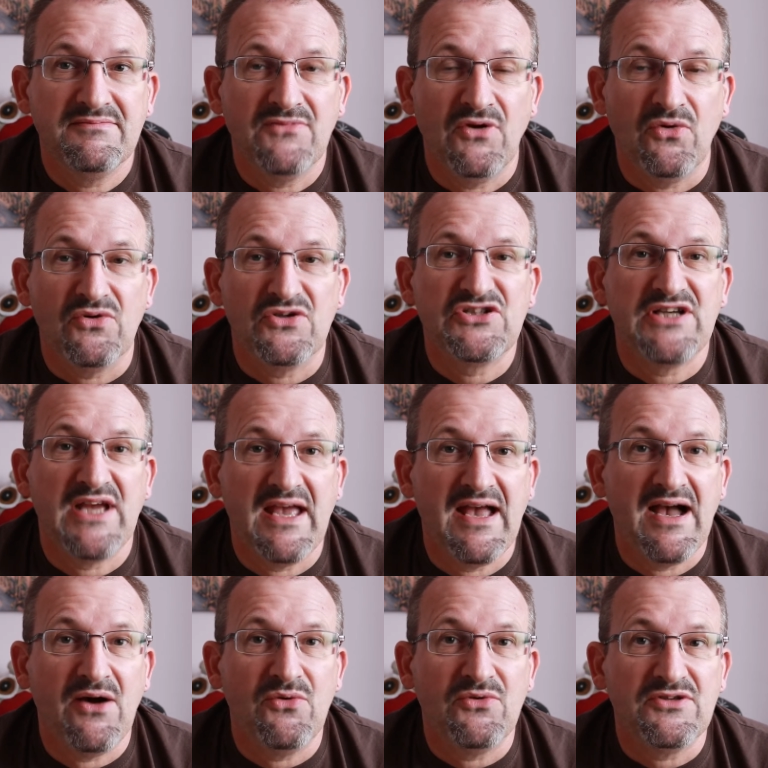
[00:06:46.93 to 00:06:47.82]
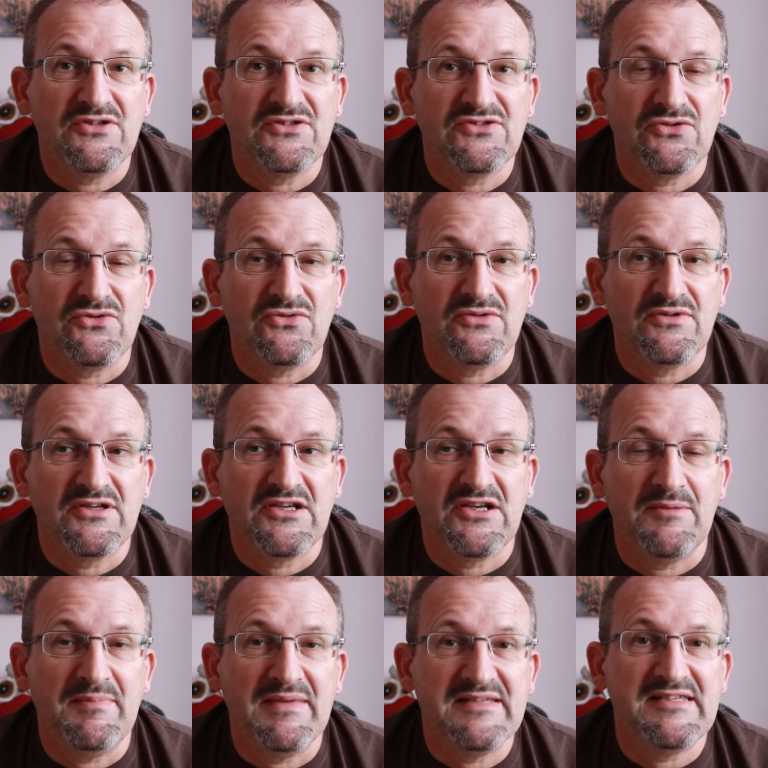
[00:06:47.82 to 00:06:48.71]
or shareholders or
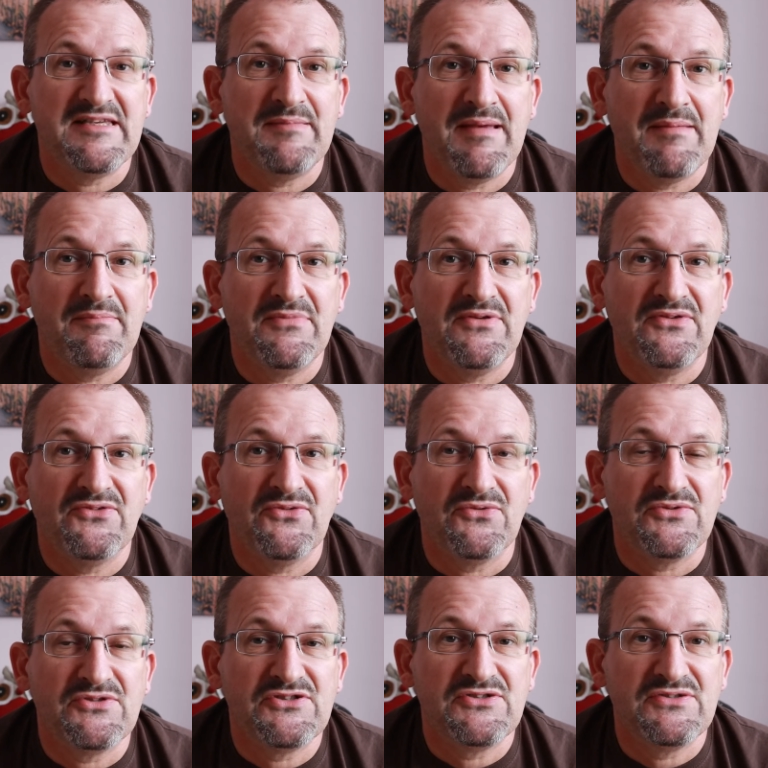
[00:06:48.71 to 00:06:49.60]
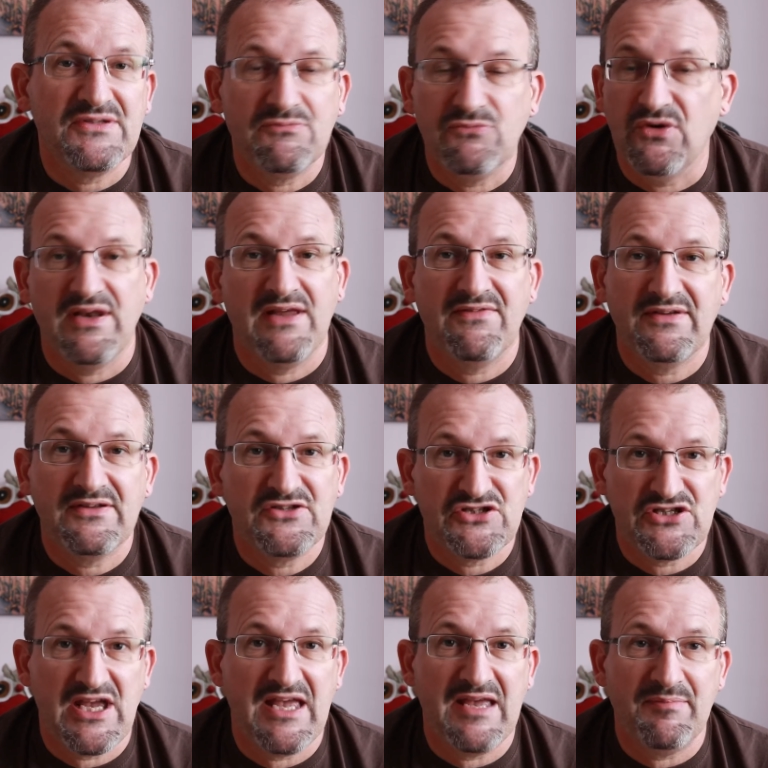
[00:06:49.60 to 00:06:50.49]
committee members or whatever,
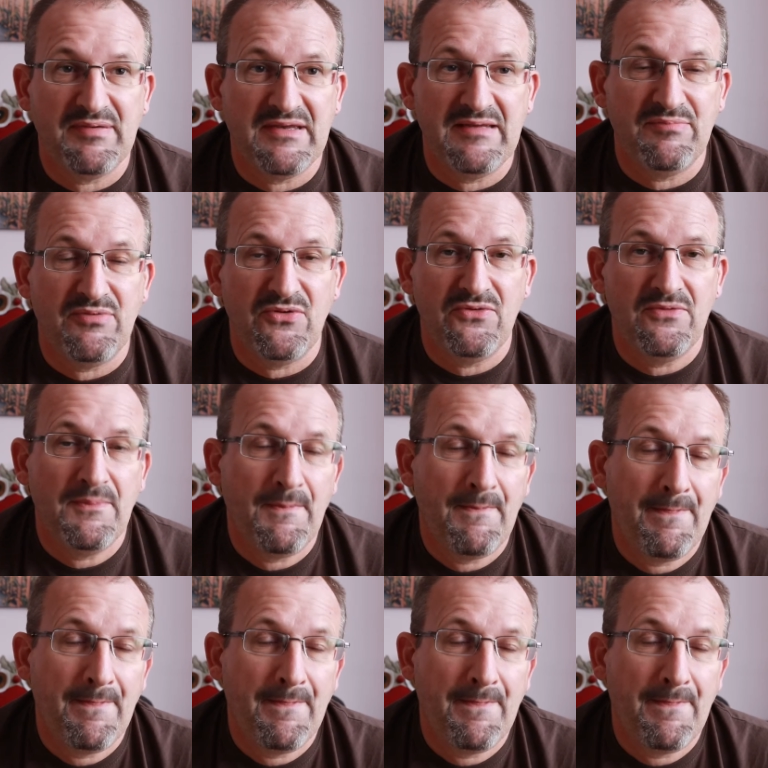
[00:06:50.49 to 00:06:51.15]
chair people,